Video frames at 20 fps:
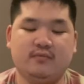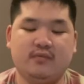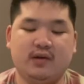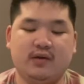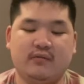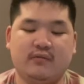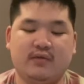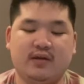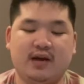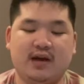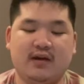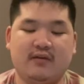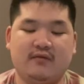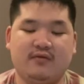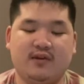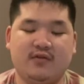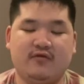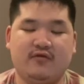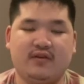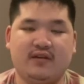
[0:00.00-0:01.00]
and we have
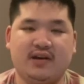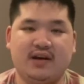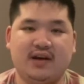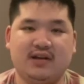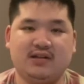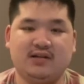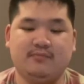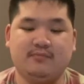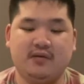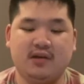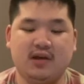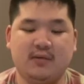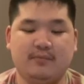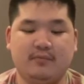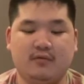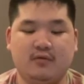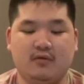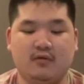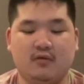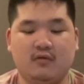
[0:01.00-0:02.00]
different kinds of
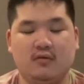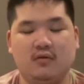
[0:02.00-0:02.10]
people